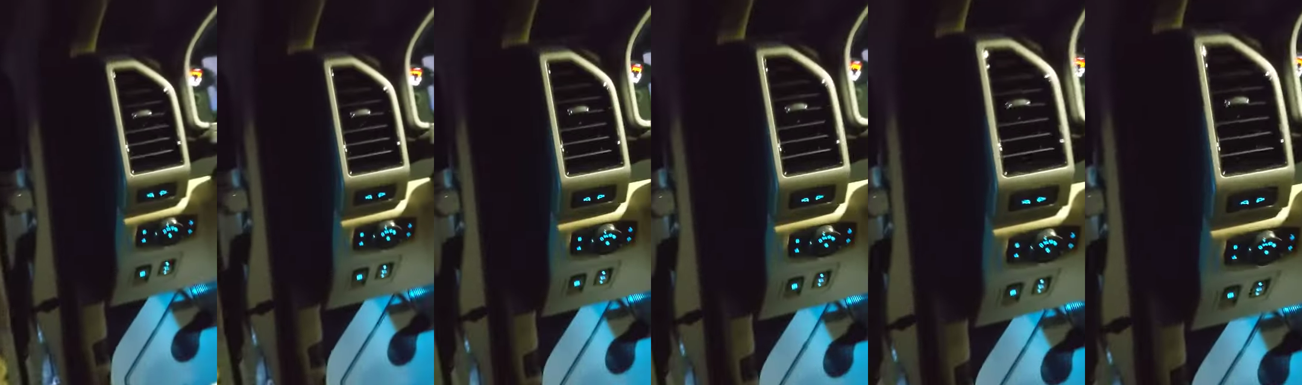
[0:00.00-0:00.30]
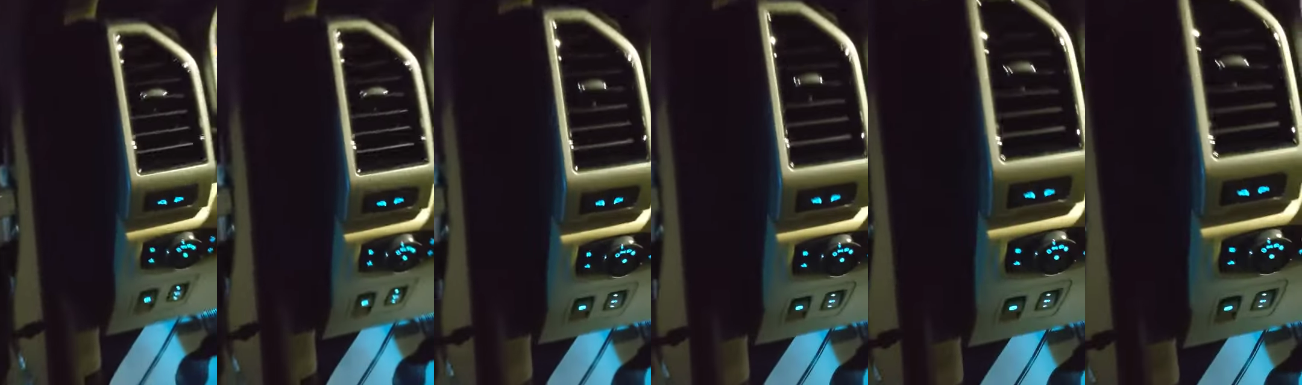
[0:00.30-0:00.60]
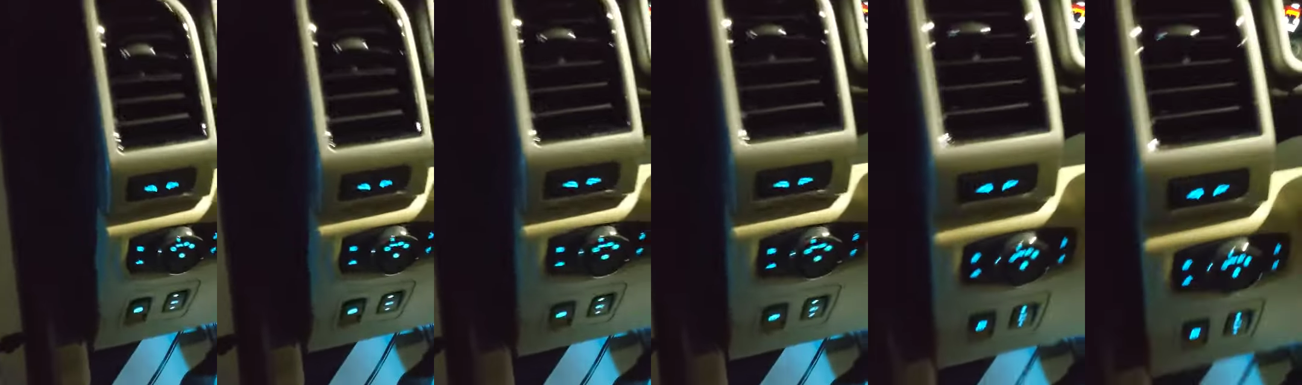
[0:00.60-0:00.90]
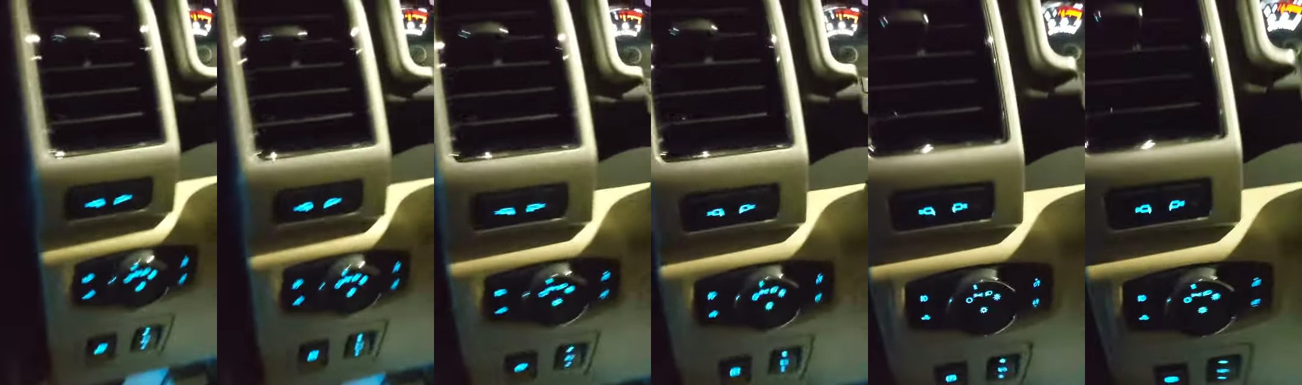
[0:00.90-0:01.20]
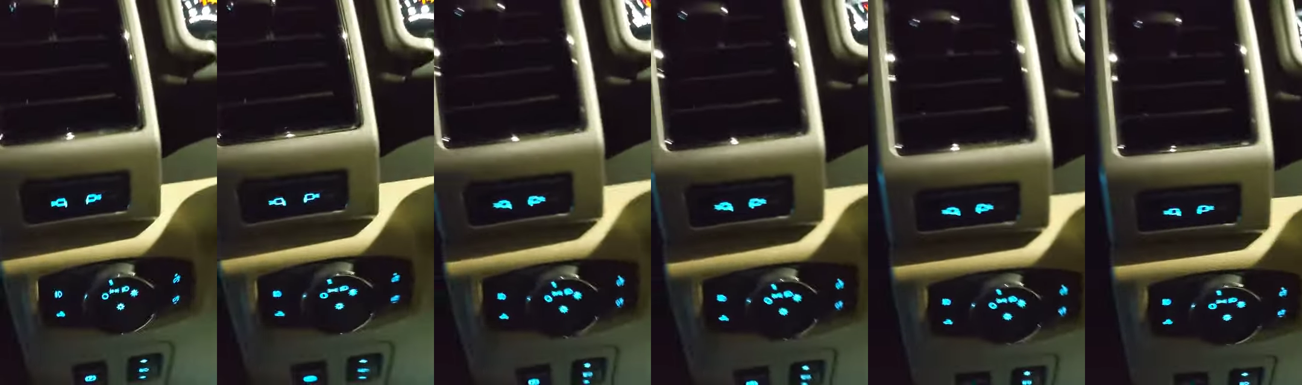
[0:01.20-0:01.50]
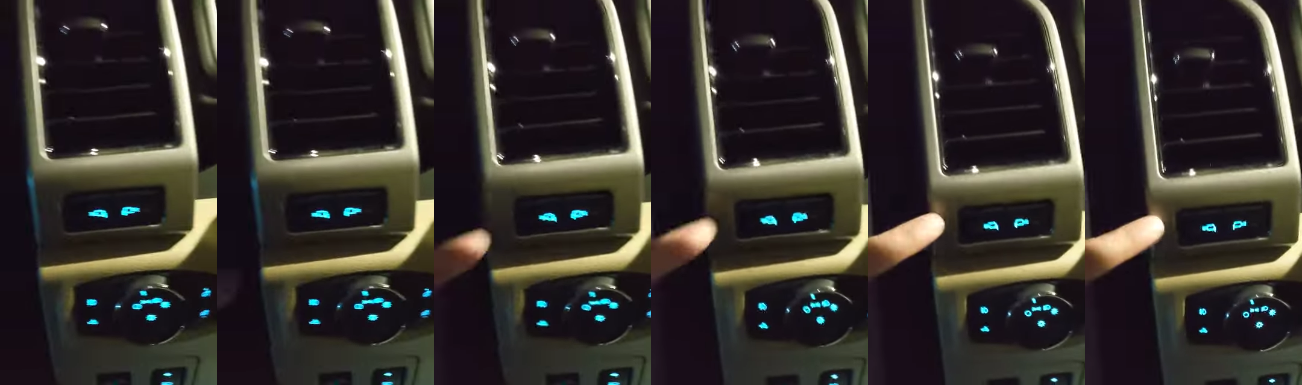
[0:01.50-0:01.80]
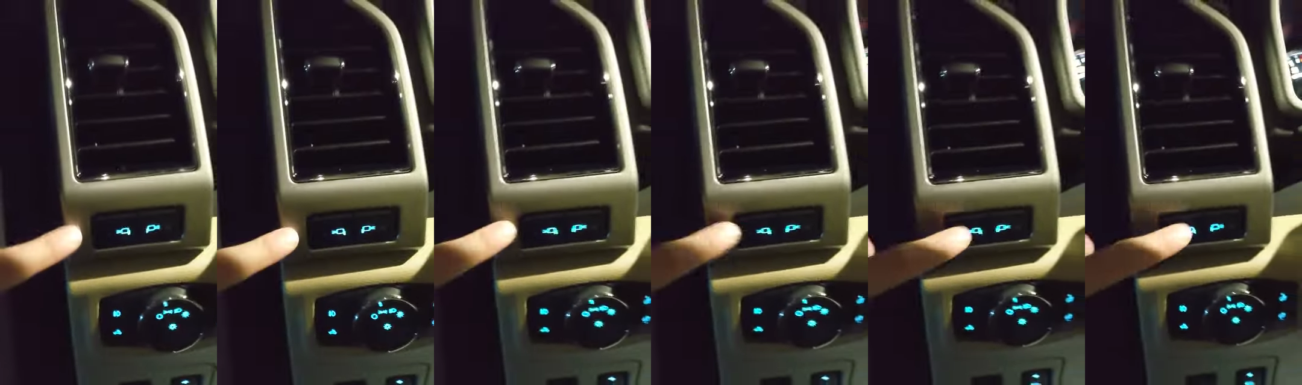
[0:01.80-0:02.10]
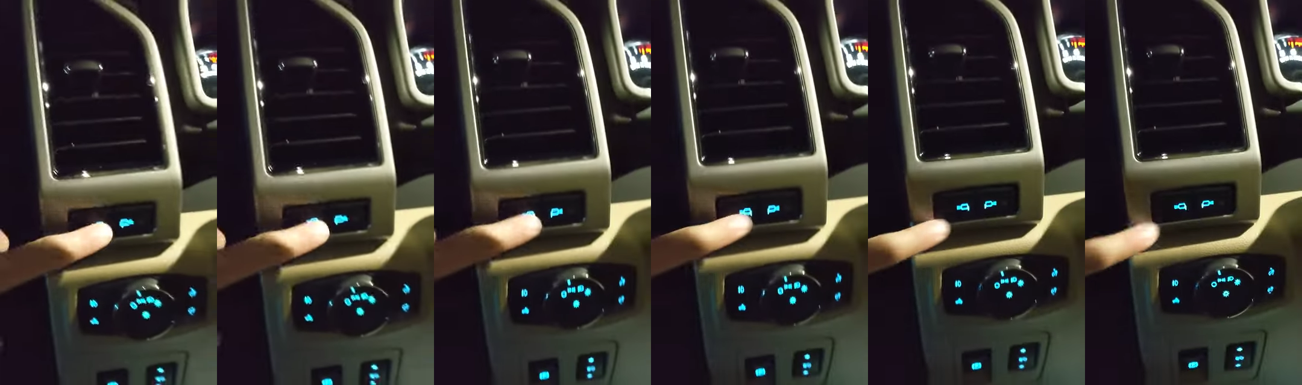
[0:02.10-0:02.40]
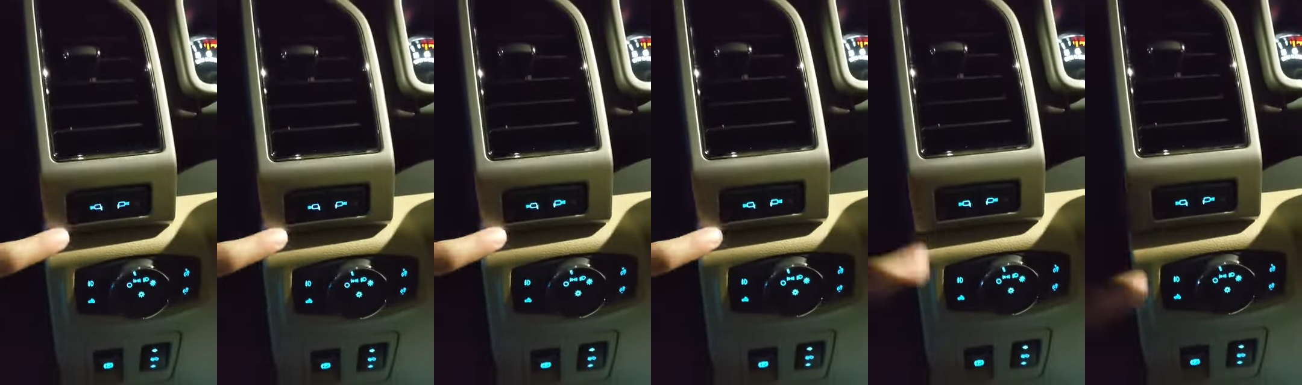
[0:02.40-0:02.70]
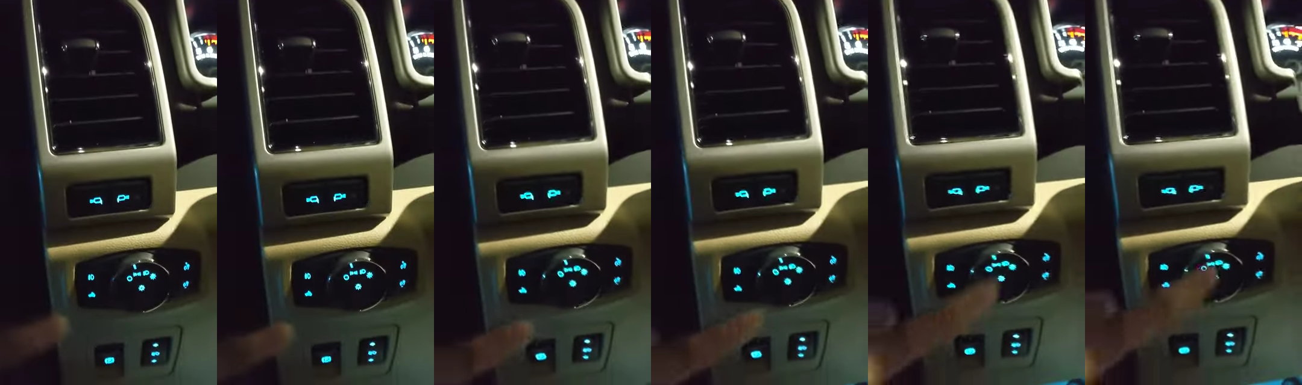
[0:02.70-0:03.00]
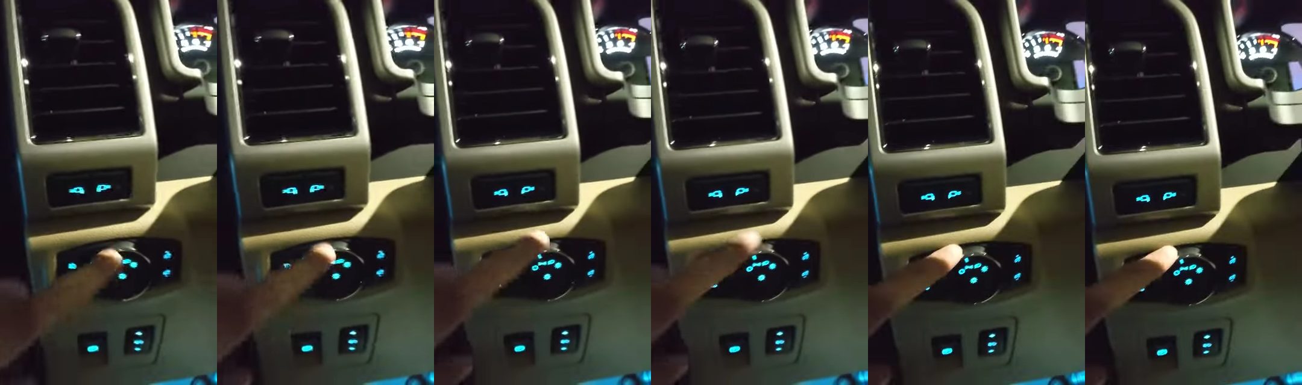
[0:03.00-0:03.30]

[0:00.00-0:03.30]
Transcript: Nobody's mouth can be seen.